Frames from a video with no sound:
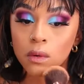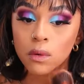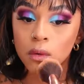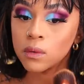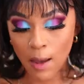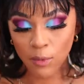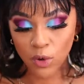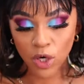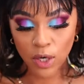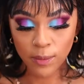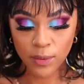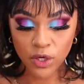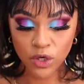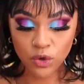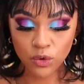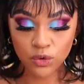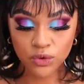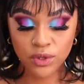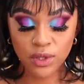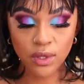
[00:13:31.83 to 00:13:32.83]
I'm going to be
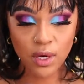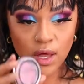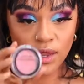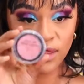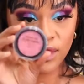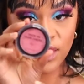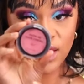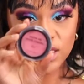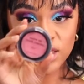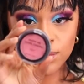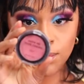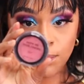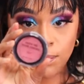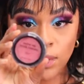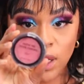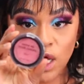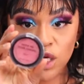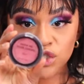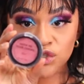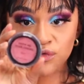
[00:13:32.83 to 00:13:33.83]
using this
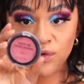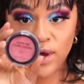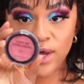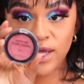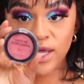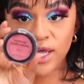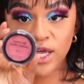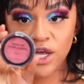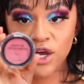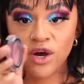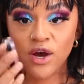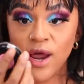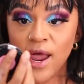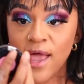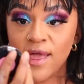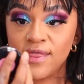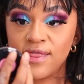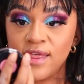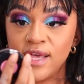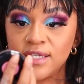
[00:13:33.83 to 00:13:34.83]
blush right here,
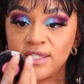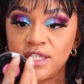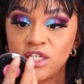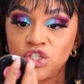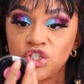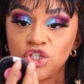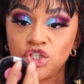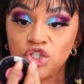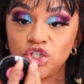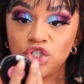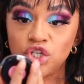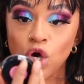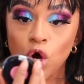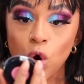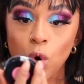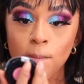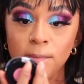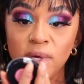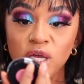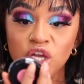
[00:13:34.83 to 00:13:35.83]
and this is
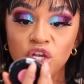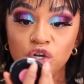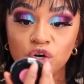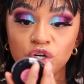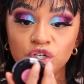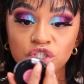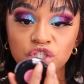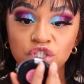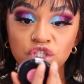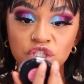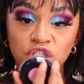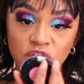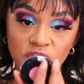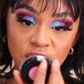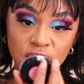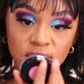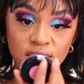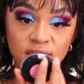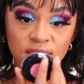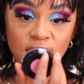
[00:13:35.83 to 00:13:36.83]
Show Me Your
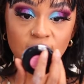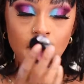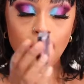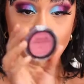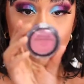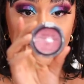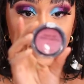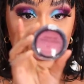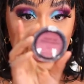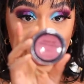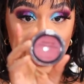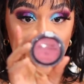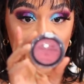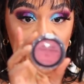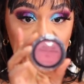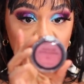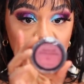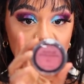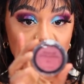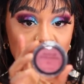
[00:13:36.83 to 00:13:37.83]
Cheeks
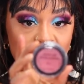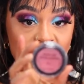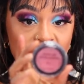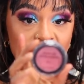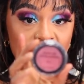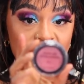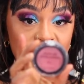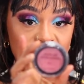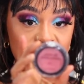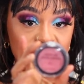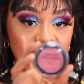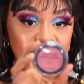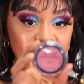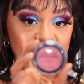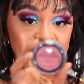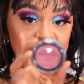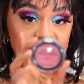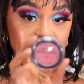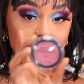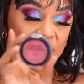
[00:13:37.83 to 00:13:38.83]
blush, and this
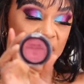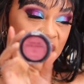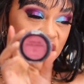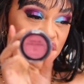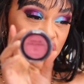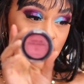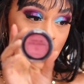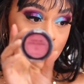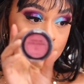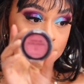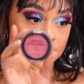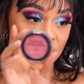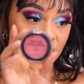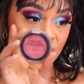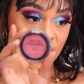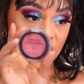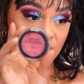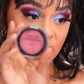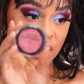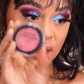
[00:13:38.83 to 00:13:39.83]
is Peach
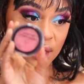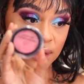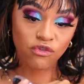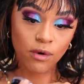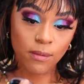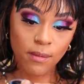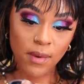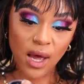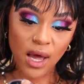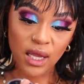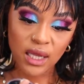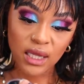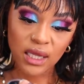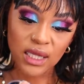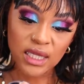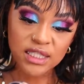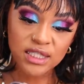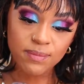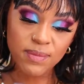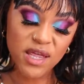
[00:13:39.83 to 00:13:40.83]
Pink from
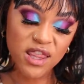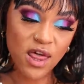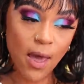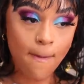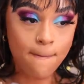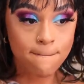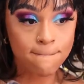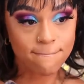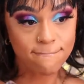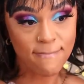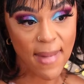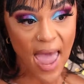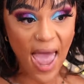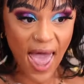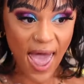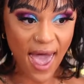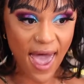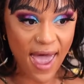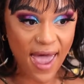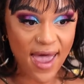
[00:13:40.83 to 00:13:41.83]
Elizabeth
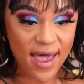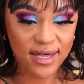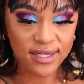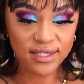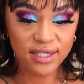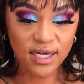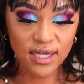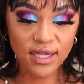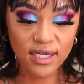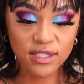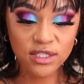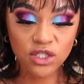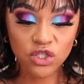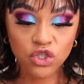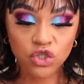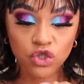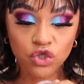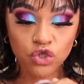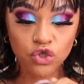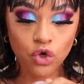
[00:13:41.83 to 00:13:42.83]
Matte. This is
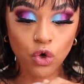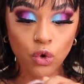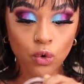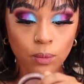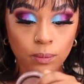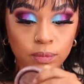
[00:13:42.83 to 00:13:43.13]
so